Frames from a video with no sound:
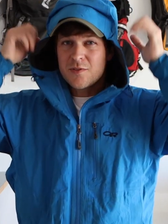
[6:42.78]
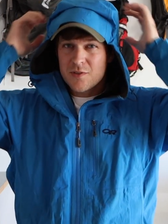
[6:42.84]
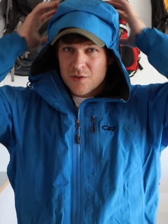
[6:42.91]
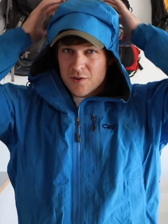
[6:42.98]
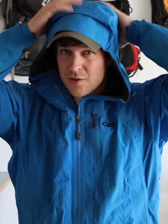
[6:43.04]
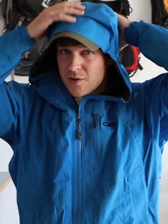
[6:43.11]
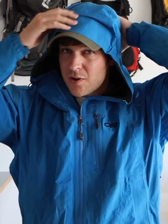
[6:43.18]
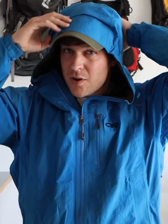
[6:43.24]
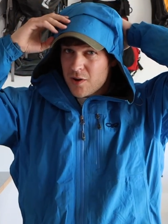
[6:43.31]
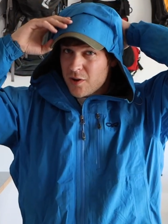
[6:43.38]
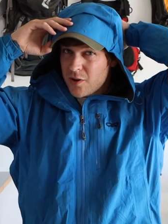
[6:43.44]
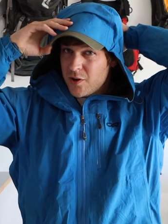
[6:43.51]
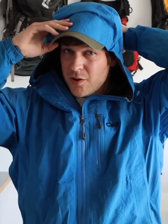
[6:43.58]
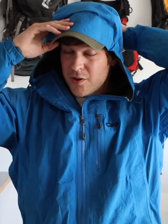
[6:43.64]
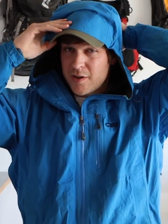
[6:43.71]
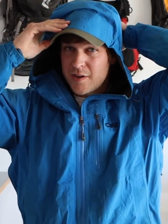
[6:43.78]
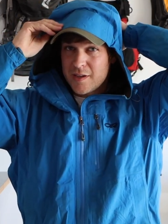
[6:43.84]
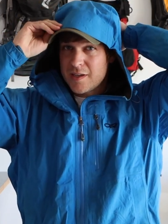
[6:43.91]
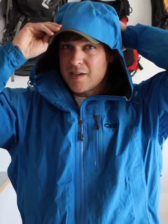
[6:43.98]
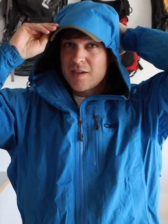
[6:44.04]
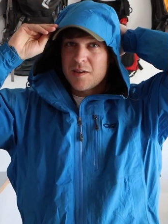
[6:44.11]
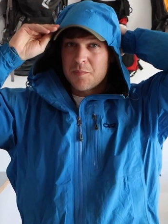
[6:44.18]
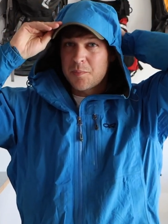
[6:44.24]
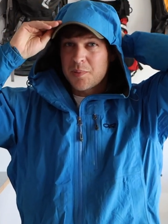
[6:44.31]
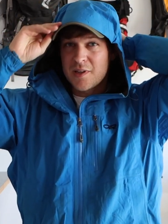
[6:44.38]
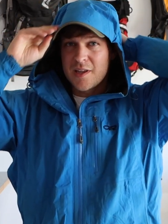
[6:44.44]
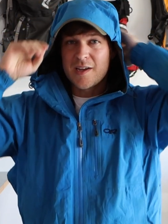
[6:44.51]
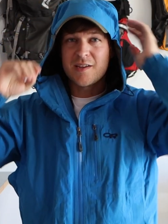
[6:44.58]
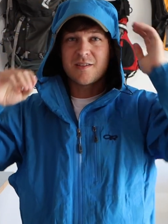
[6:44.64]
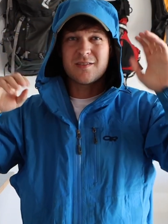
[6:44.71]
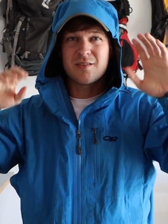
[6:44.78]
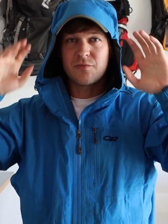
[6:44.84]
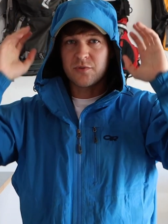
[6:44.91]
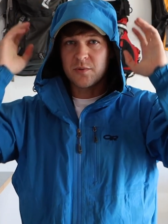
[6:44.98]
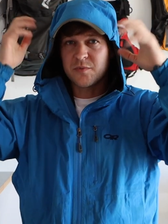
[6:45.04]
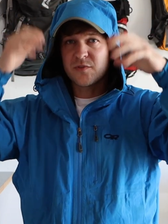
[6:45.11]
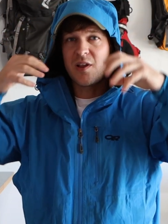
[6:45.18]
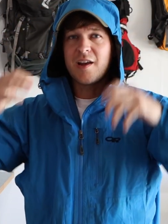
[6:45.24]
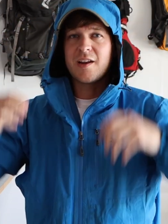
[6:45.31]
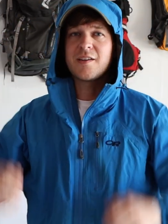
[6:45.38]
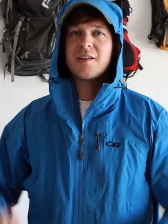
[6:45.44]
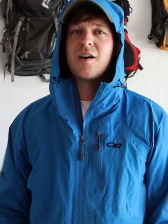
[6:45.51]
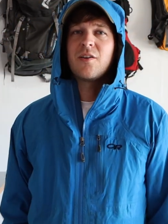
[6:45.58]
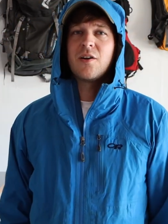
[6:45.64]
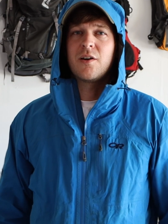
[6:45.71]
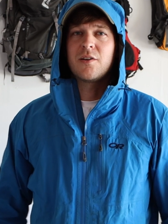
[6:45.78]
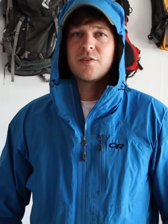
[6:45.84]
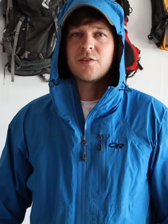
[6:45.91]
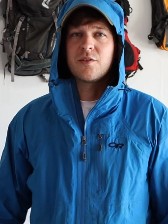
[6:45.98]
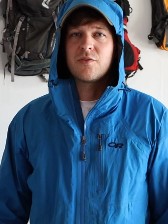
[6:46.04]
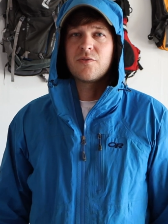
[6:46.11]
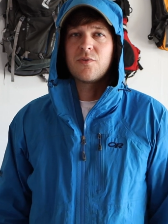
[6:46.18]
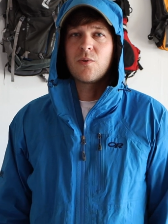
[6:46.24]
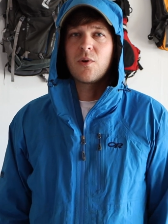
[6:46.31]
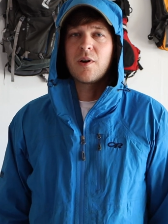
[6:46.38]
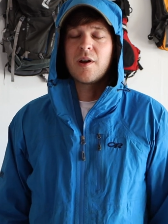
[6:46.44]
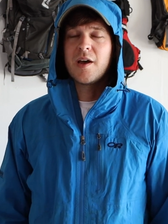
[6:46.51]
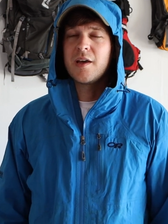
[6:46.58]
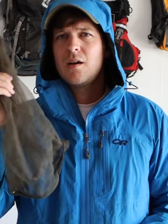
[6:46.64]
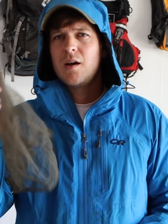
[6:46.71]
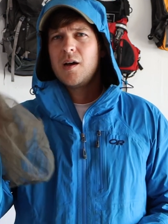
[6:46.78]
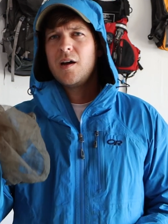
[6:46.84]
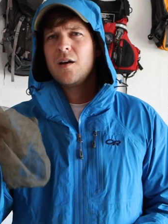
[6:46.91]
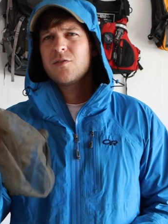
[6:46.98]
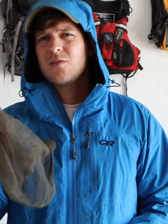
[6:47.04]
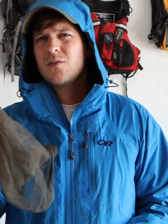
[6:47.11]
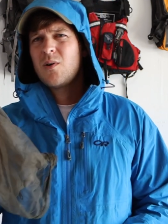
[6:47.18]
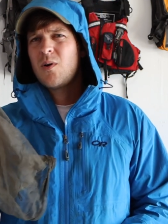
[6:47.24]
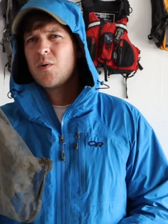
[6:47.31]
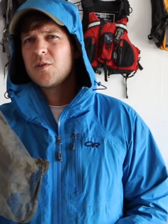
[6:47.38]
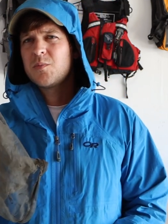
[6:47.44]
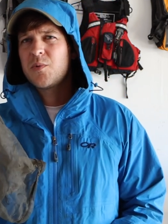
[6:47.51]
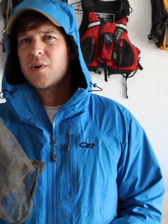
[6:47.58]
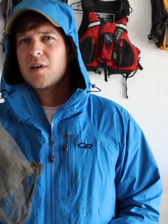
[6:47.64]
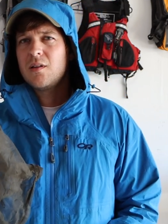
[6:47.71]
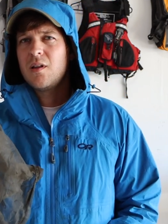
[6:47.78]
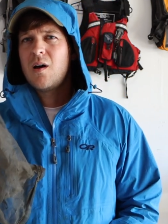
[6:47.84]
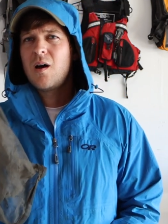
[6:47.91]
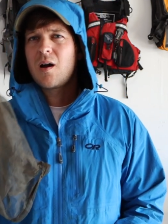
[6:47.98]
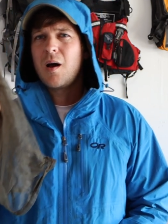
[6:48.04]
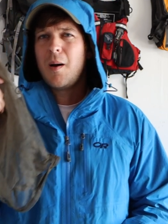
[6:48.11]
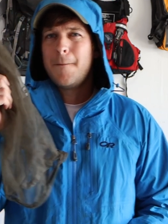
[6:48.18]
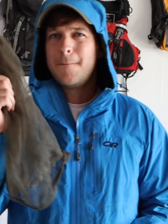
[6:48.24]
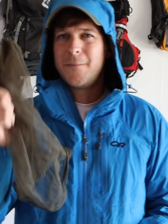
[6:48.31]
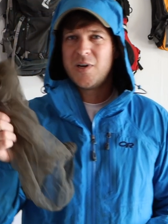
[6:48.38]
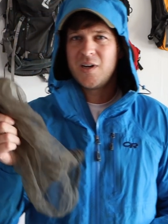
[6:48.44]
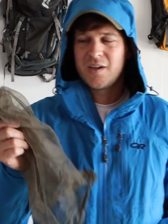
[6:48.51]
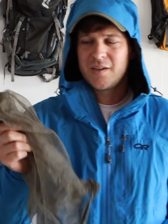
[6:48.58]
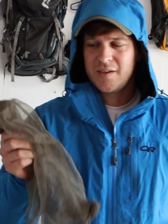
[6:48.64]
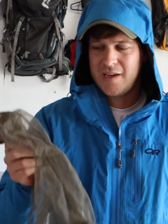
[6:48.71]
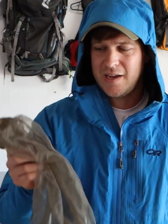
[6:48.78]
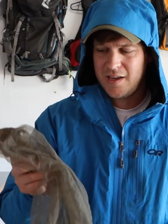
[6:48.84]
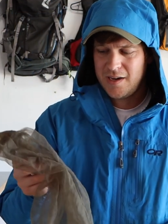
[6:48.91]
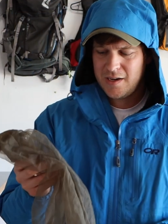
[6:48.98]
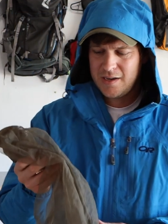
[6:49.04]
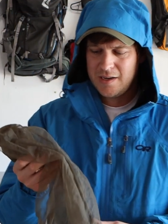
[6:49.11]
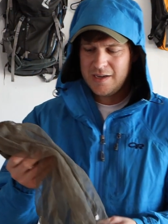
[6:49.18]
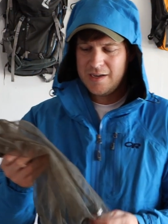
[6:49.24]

your hood in place and from sliding down onto your forehead. I also always bring along a bug net.